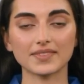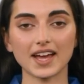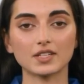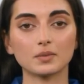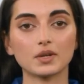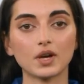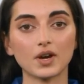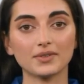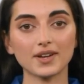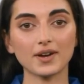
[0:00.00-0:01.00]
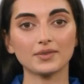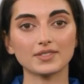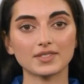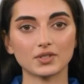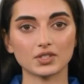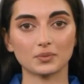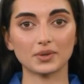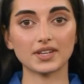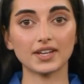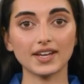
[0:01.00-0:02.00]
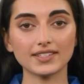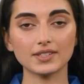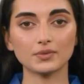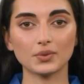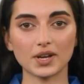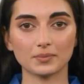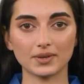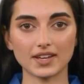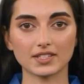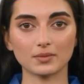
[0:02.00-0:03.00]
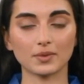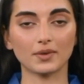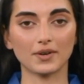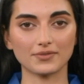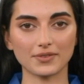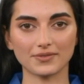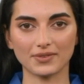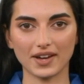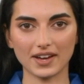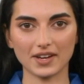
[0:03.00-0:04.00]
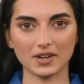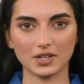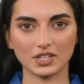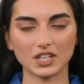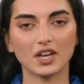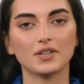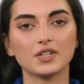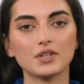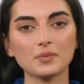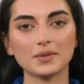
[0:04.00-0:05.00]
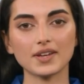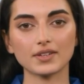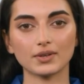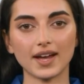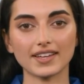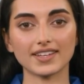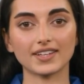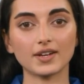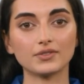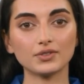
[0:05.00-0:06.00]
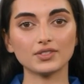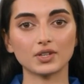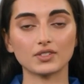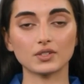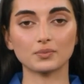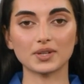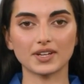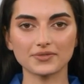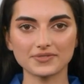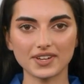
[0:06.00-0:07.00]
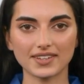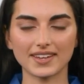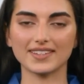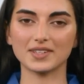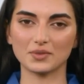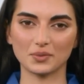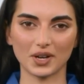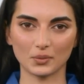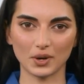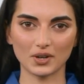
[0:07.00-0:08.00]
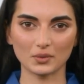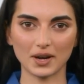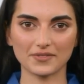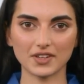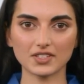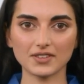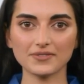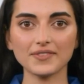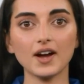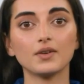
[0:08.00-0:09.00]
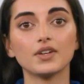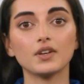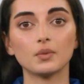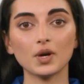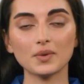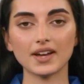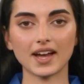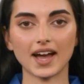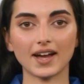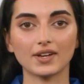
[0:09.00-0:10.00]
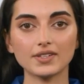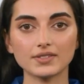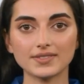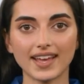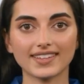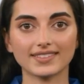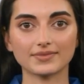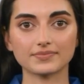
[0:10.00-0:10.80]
As we all know, social media is a great place to promote for free. Sharing your Bigo ID on your social media feed is a great way to leverage the following you already have on other apps.